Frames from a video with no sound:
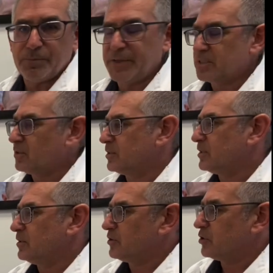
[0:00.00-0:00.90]
That's called
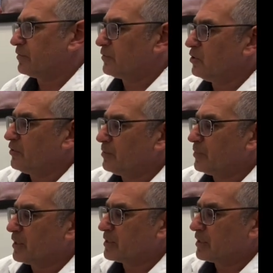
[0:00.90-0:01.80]
telogen effluvium
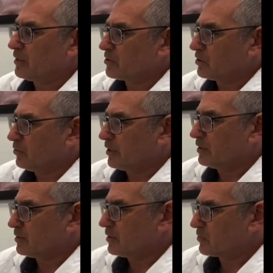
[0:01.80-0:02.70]
because the hairs are going
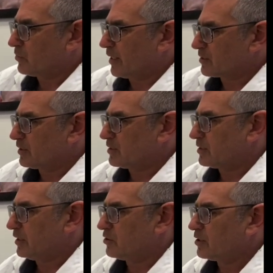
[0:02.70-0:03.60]
into this resting
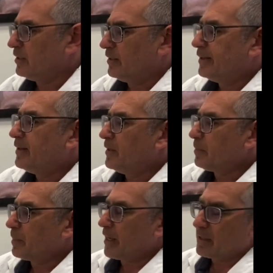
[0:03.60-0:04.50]
stage.
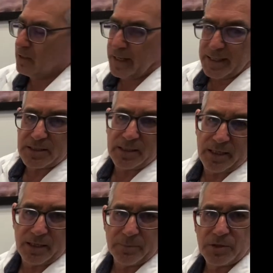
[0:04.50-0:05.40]
That can last
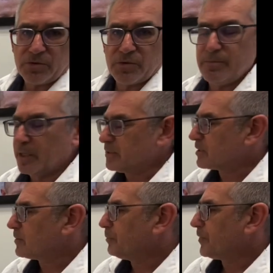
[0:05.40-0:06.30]
again up to 3
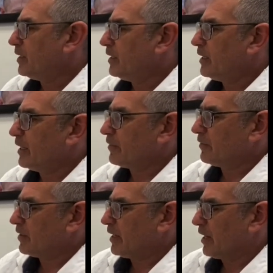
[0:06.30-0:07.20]
months, and then
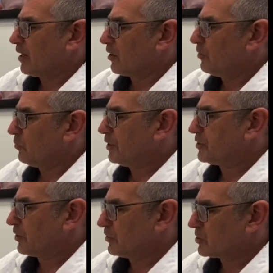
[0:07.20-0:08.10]
the hair
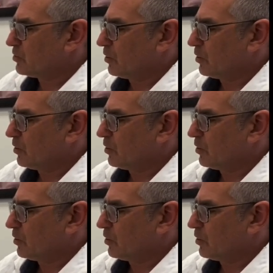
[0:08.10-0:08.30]
returns to a